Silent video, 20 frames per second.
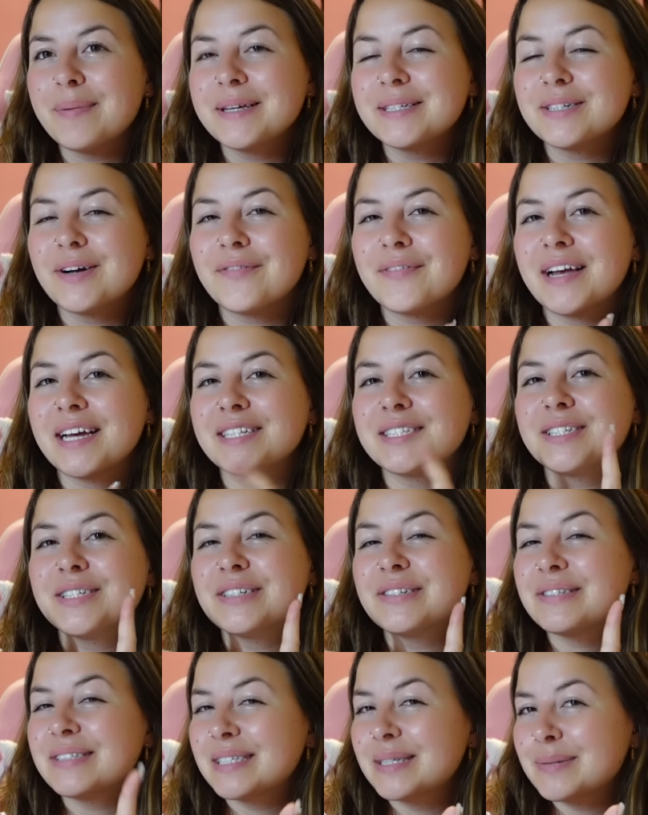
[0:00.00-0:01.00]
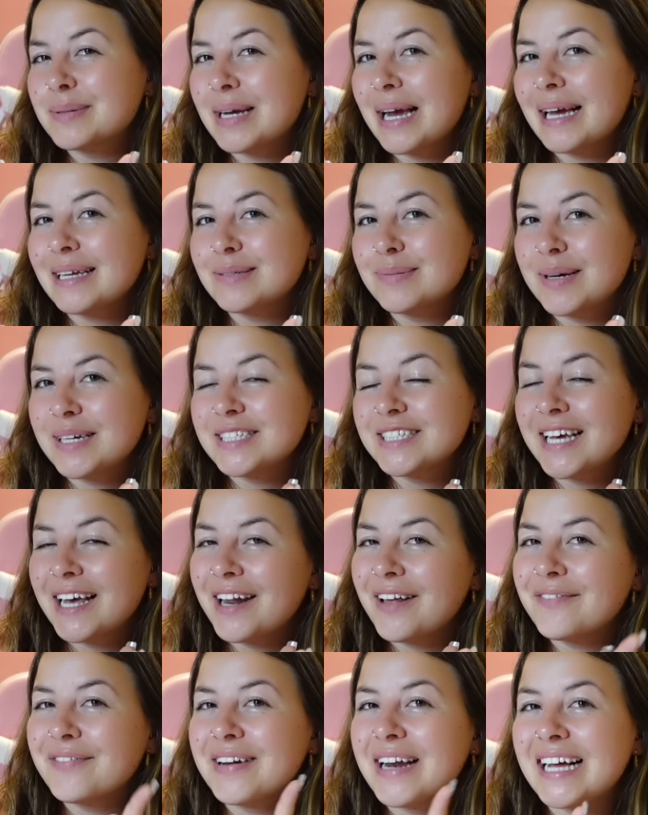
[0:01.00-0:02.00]
and don't forget to subscribe to my
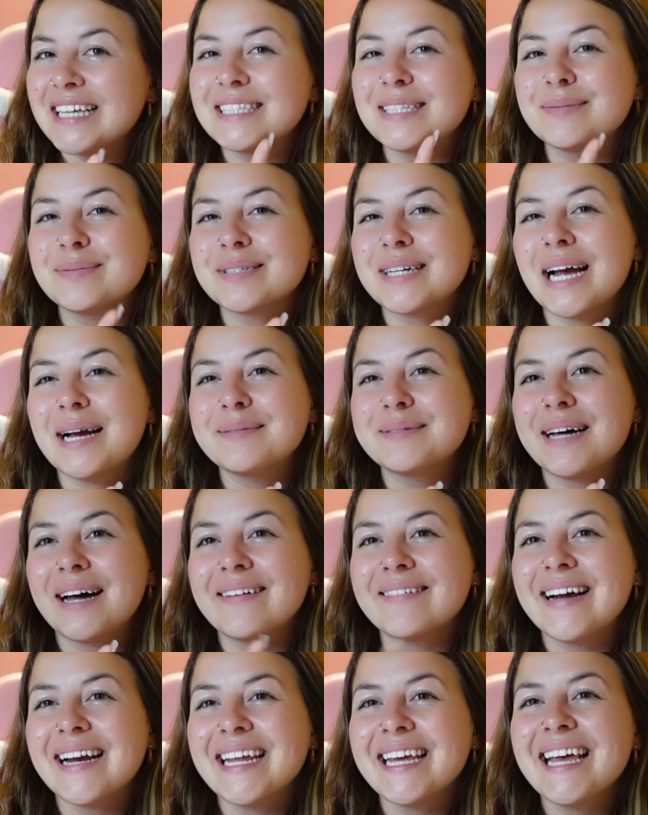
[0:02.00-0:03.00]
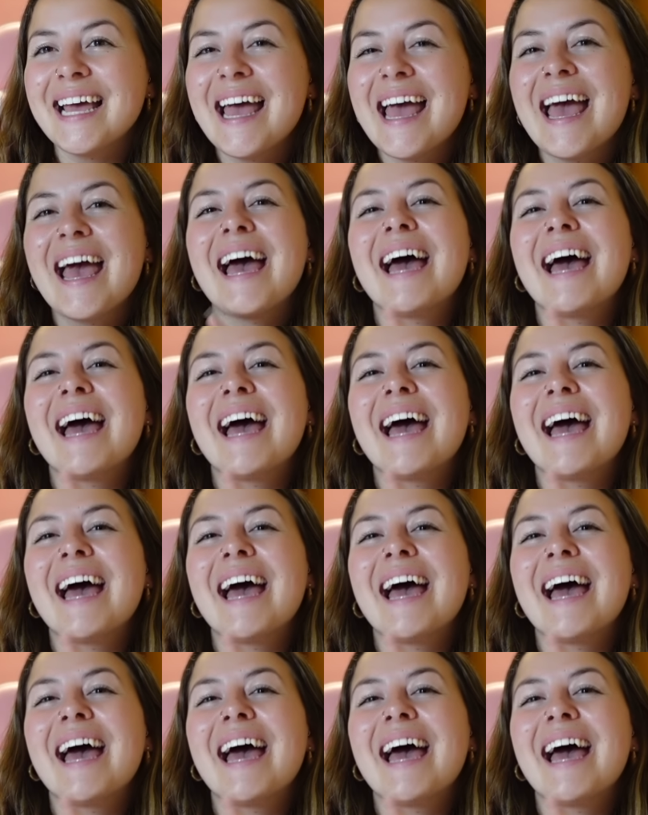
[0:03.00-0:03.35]
channel if you're not subscribed already,